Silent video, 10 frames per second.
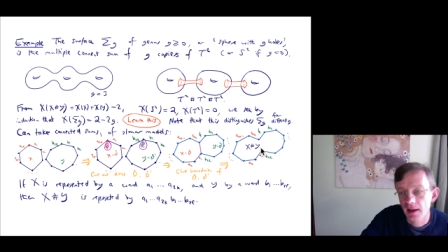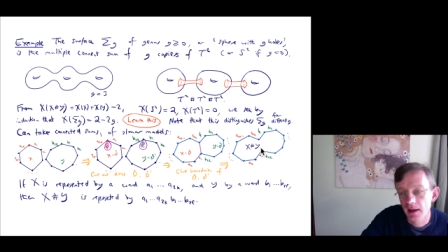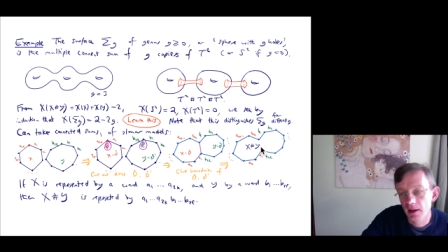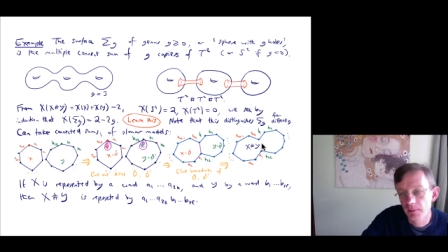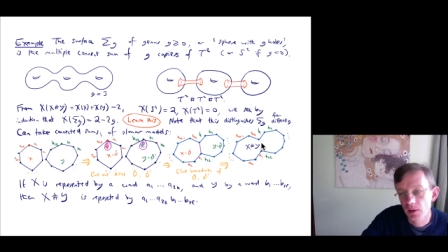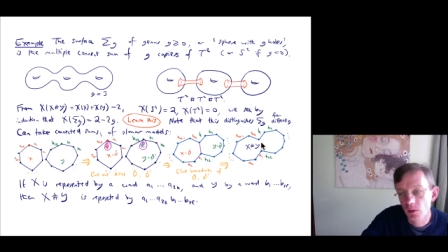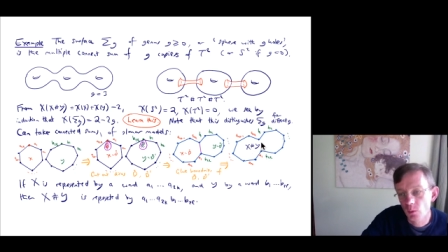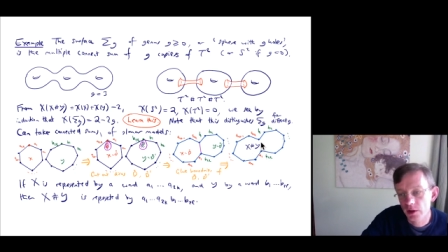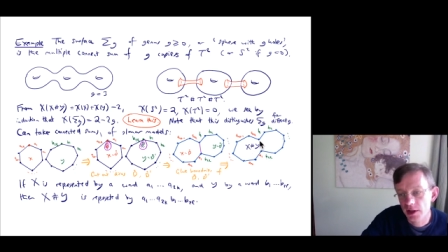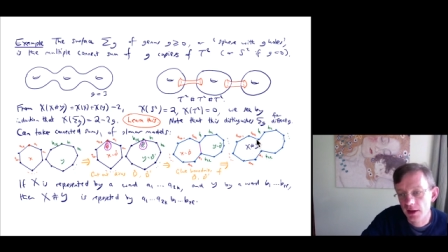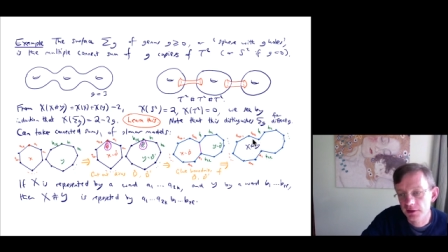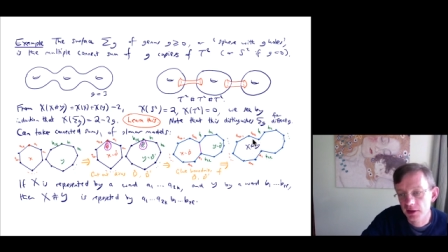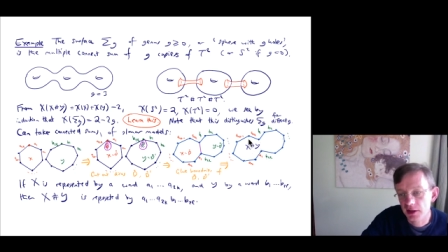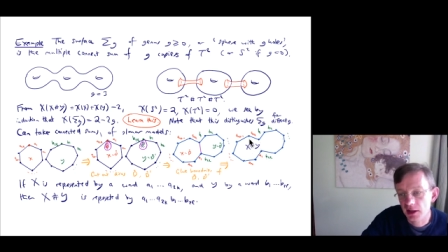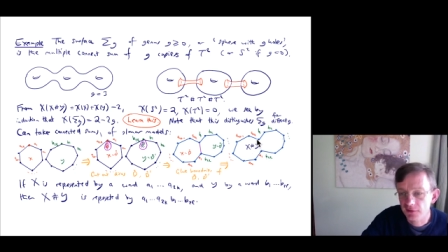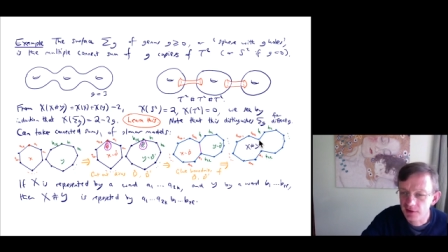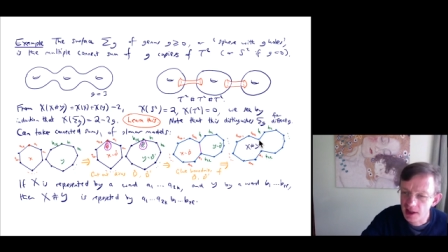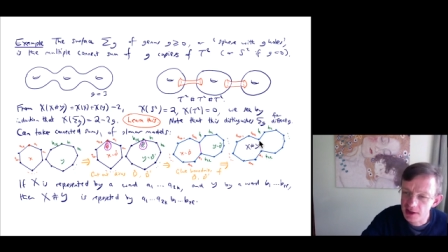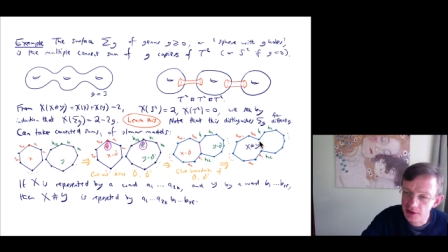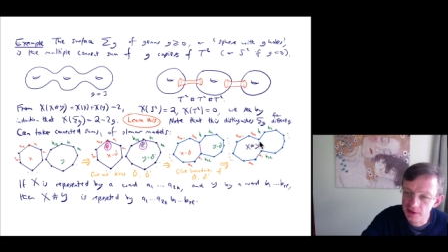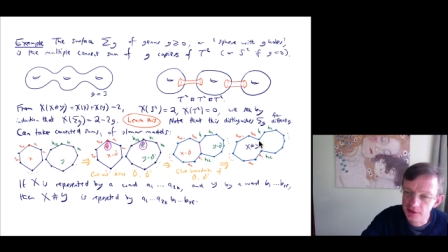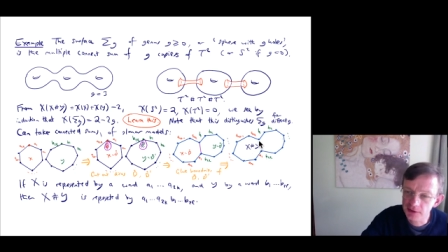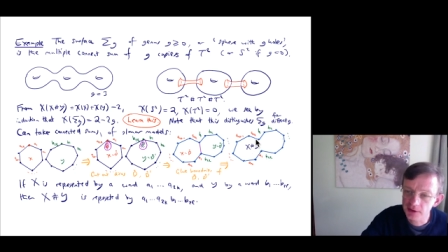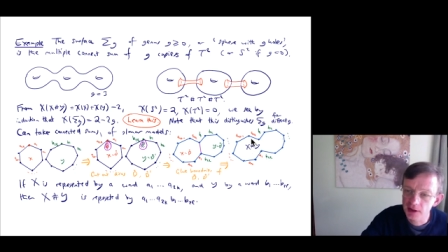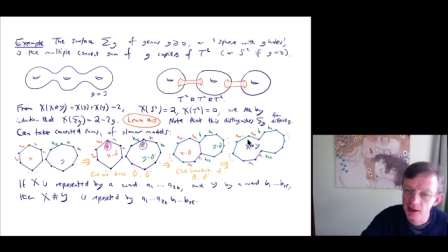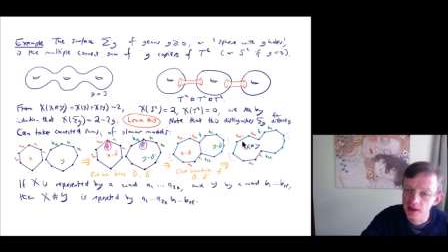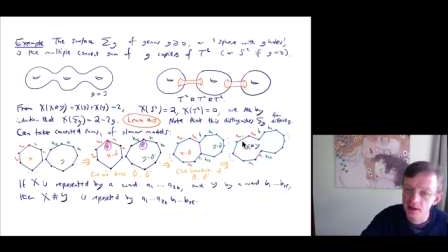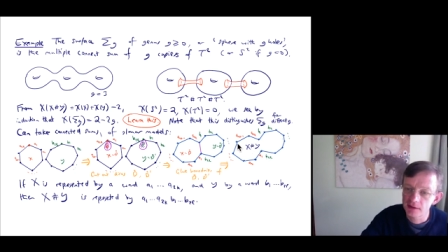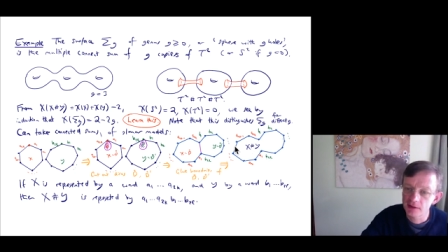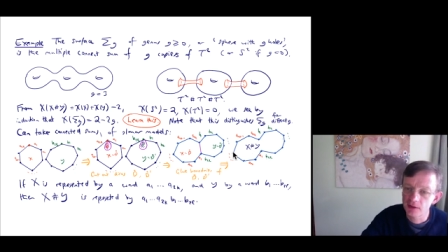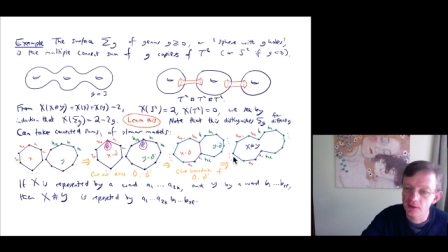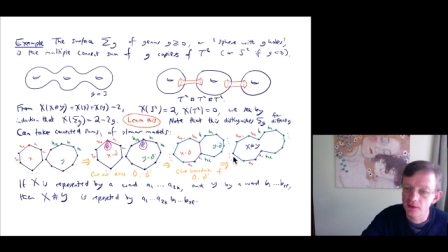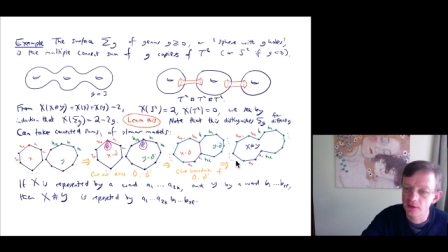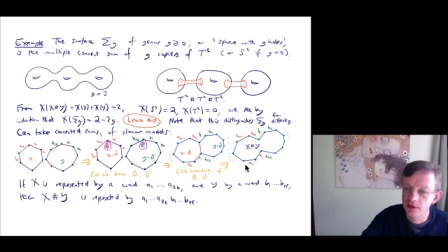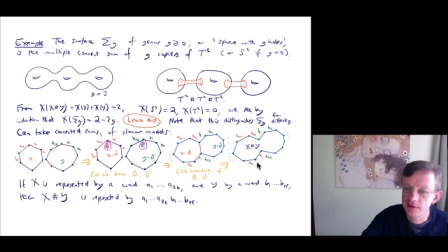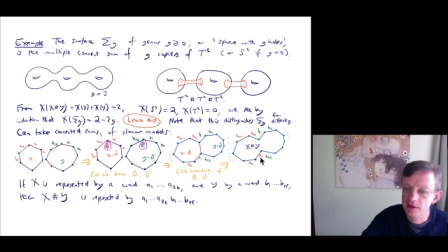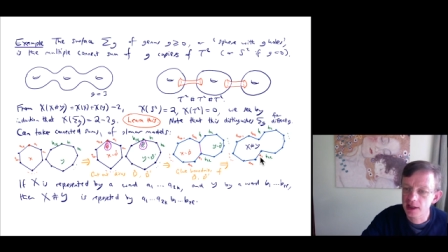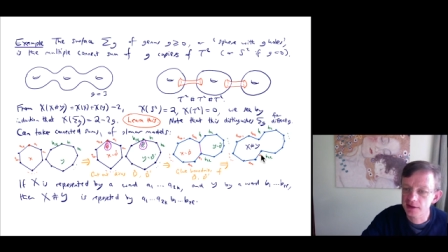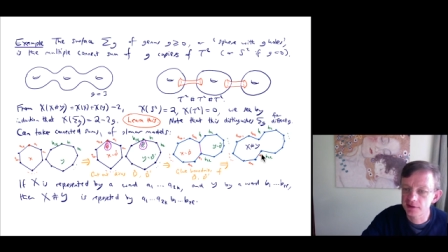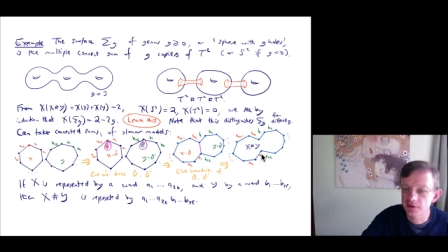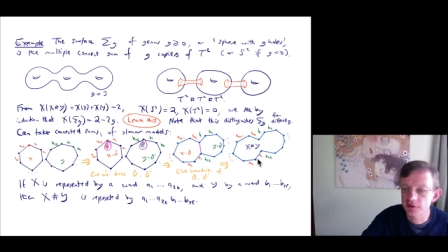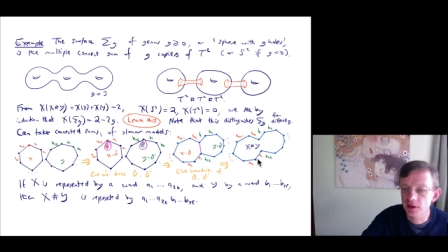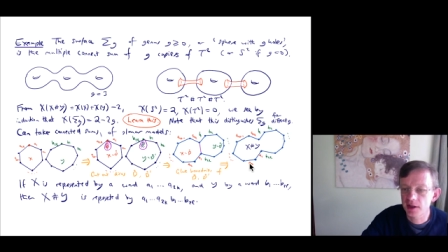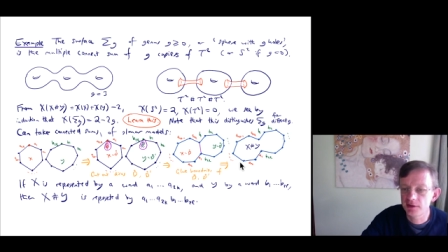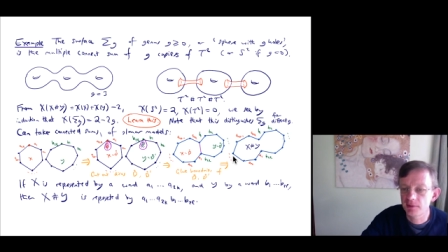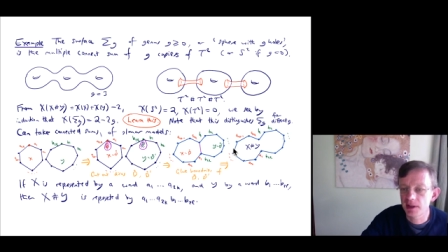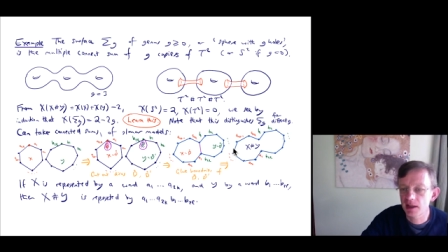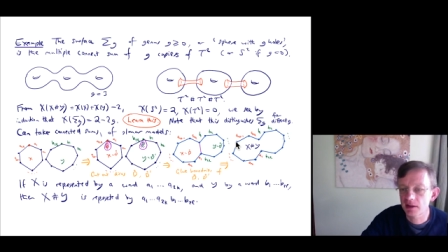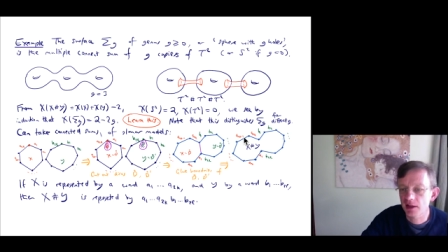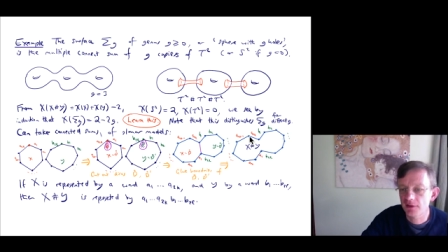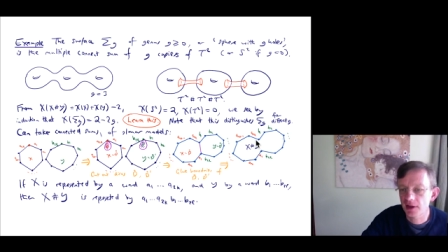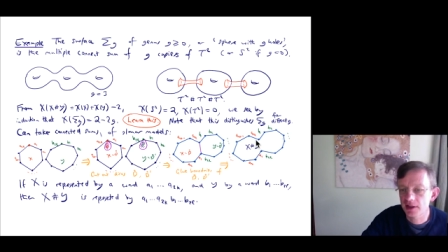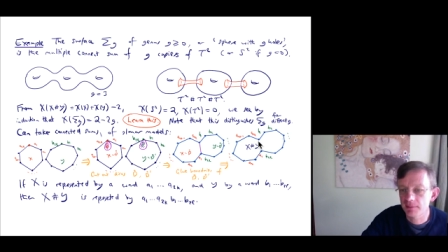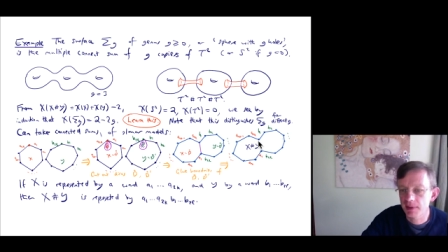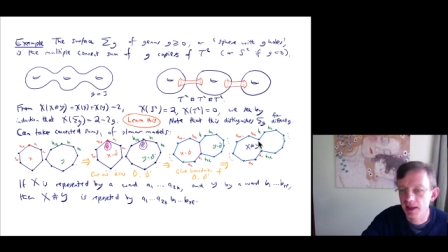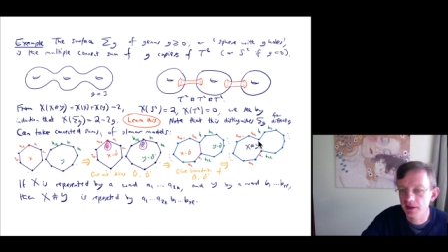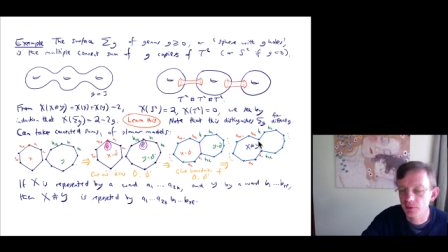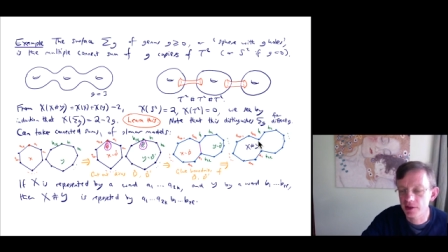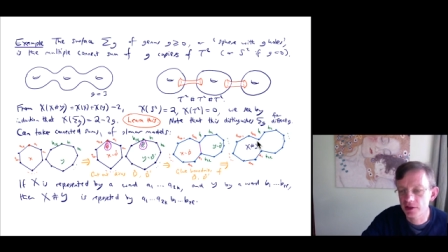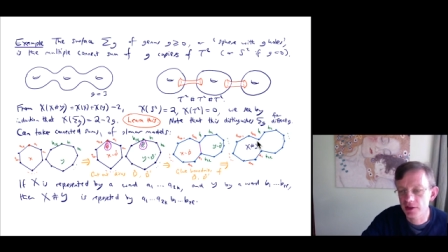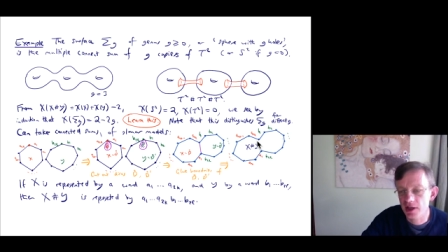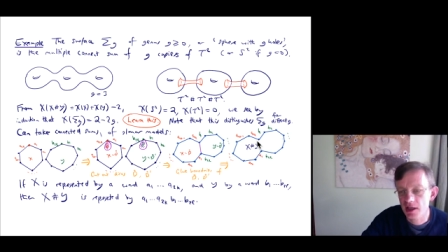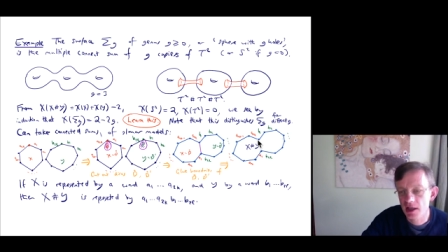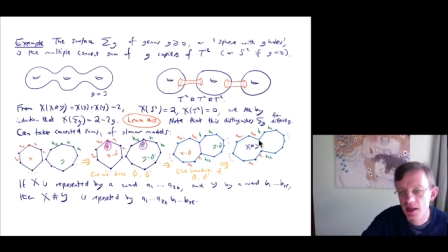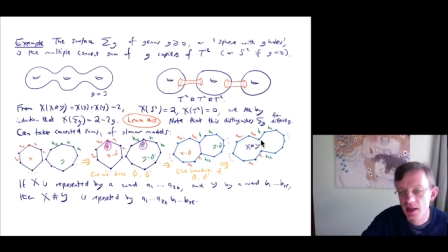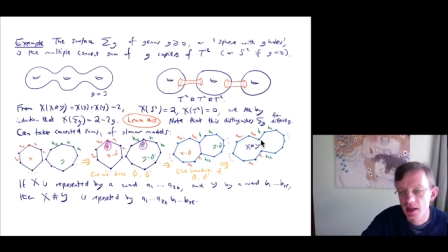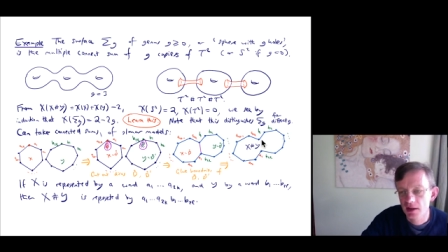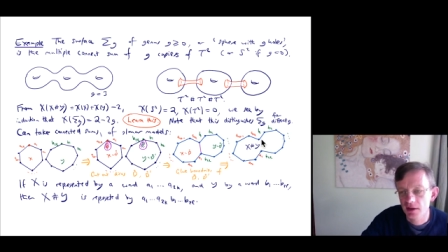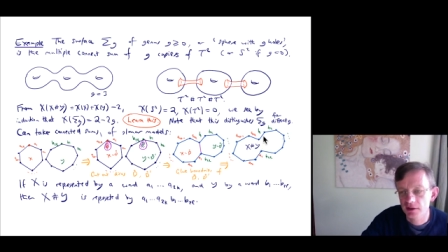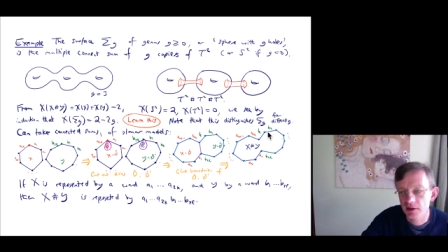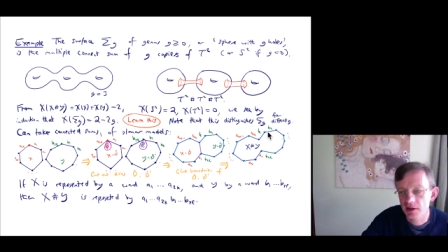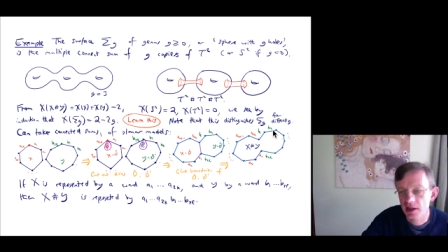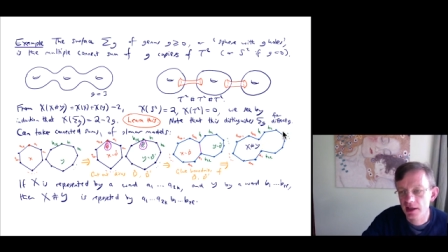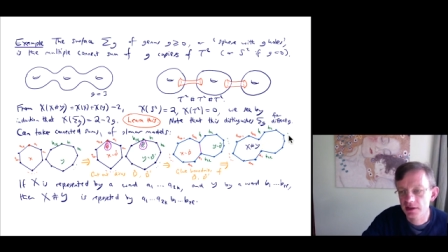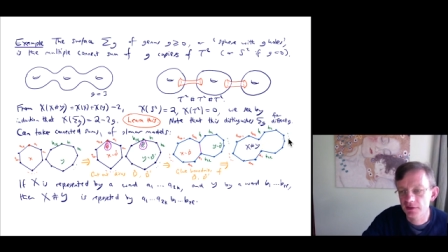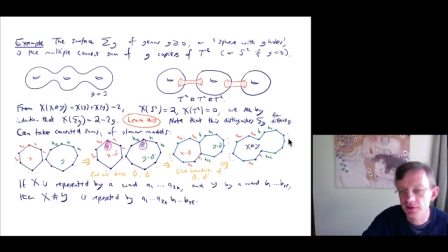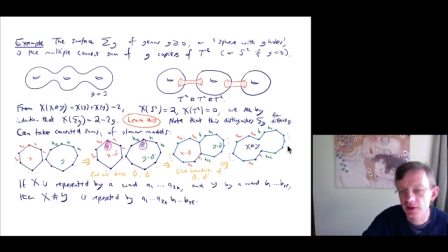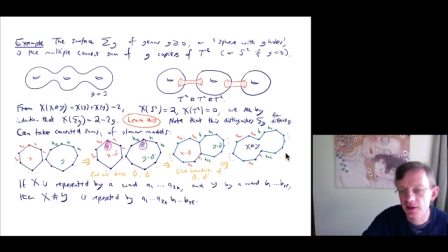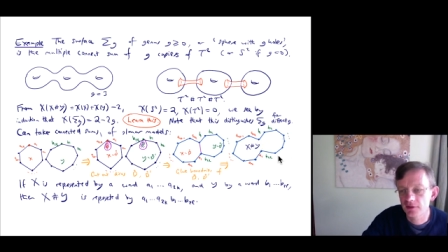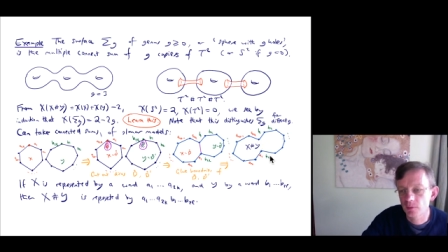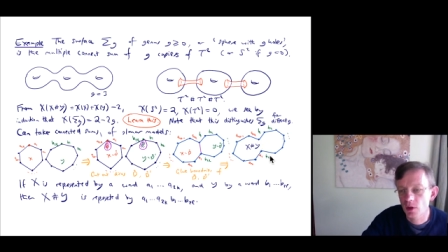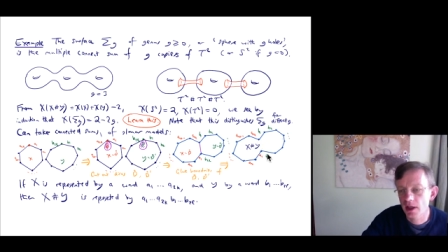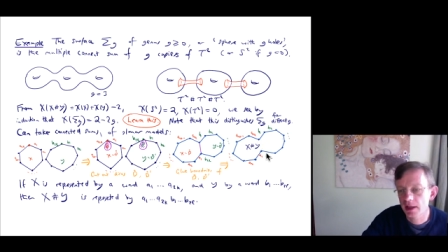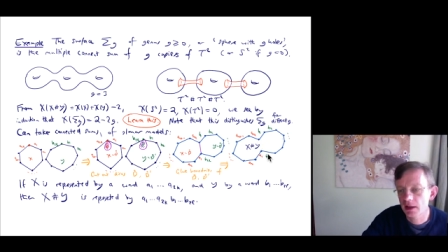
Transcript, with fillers: um, which has side identifications. So these collections of sides are being identified in pairs with each other. This other collection of sides from y